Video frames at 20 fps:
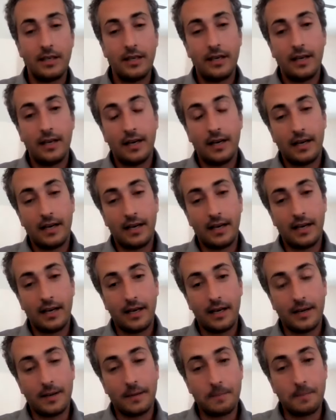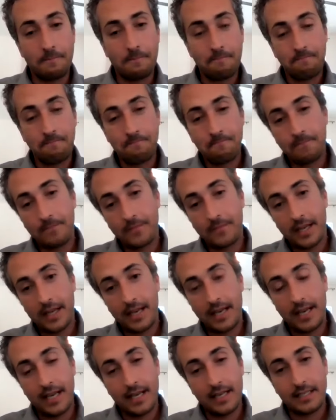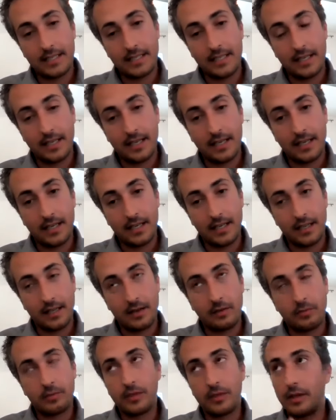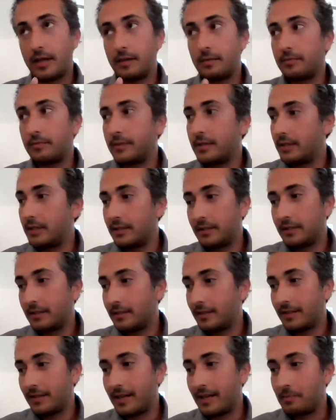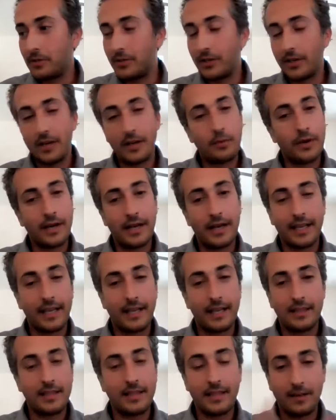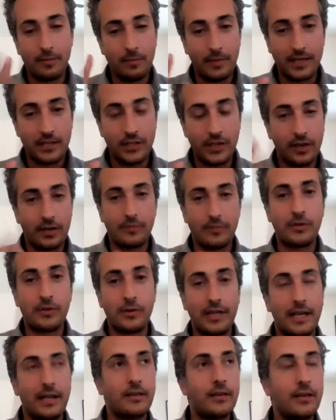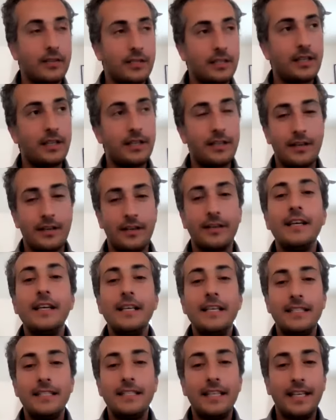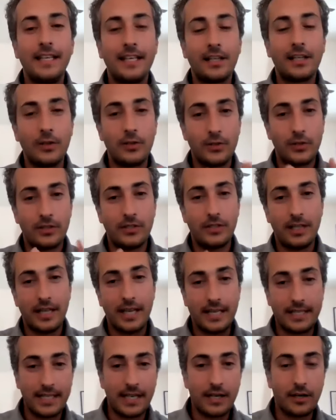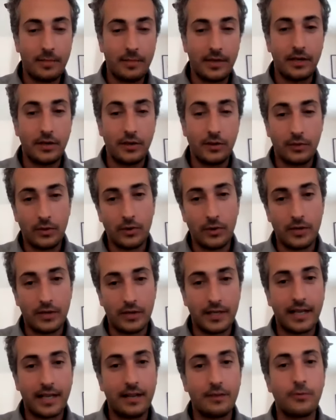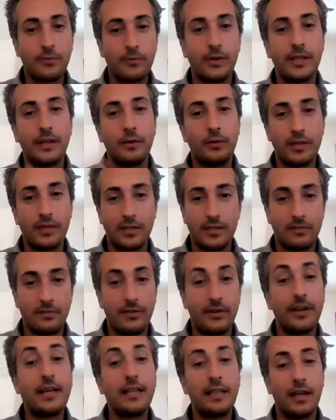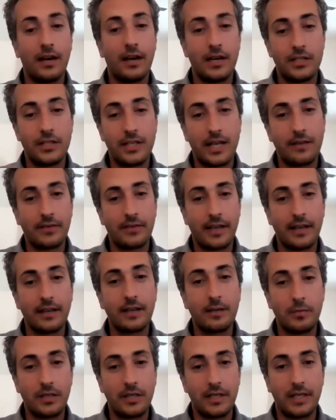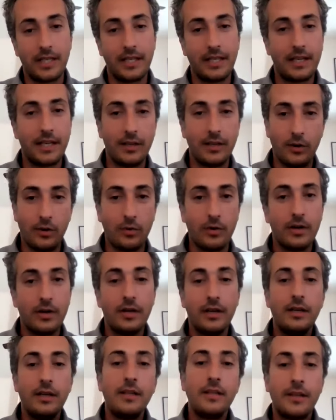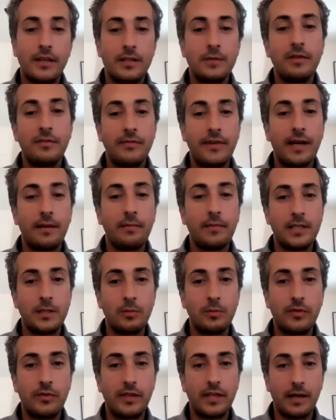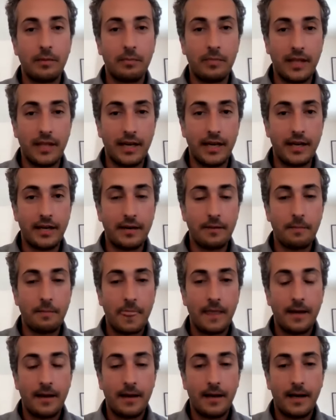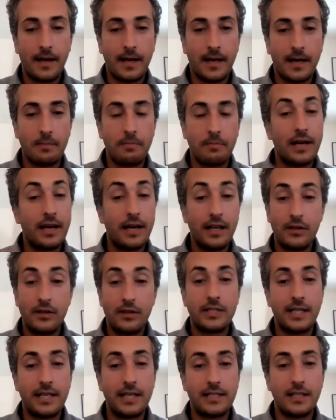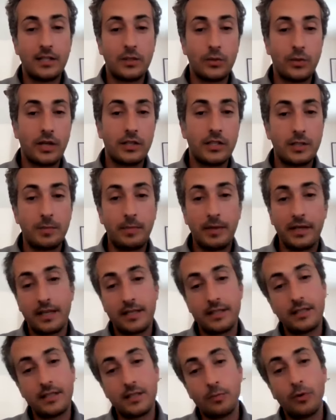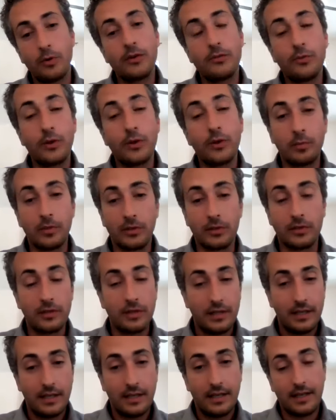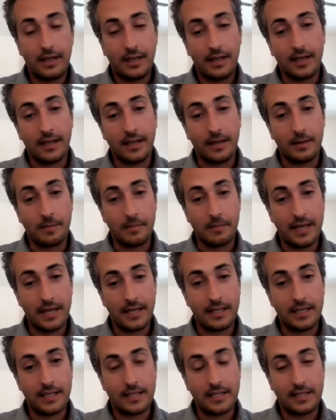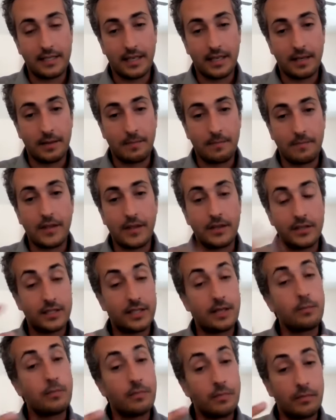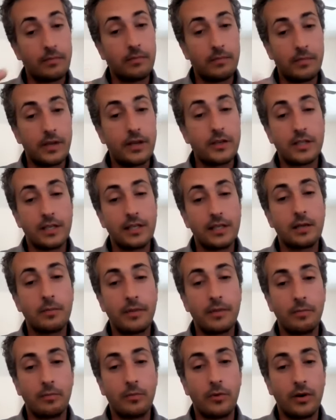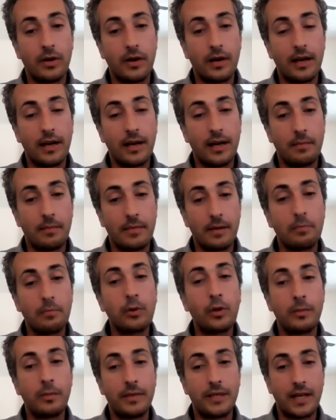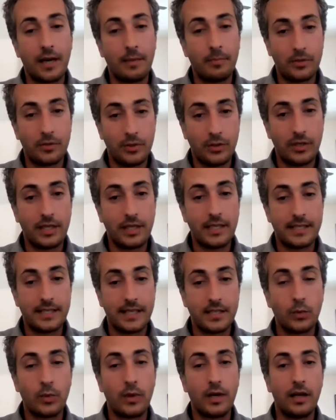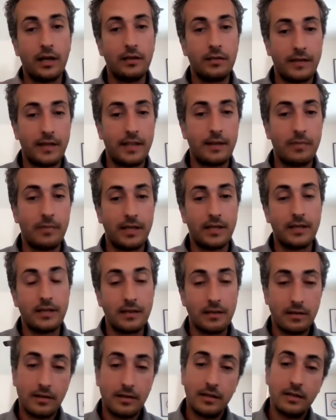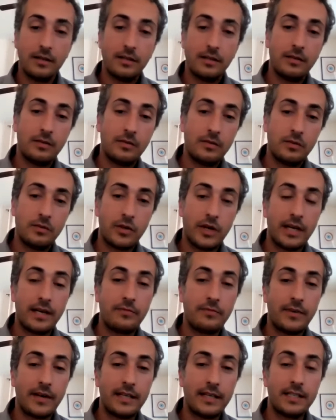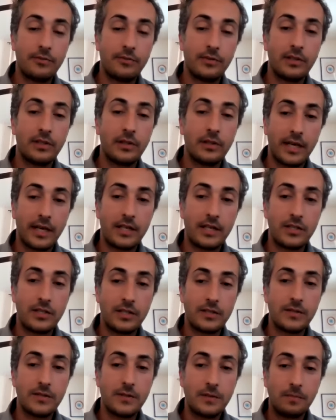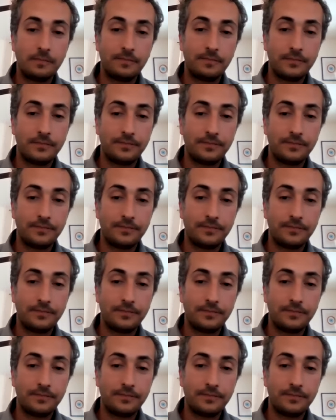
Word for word: Hmm. Um, and uh, I, sorry, what I can't think of my geography right now. There's another city closer to like Sacramento, Northern California, where there's a very large Afghan community, and I know there's been families moving up there, mm-hmm. uh, but other states as well, just because it's more affordable, um, and it's um, there's some there's a little bit more uh, employment opportunities as well. They've been trying to find different locations.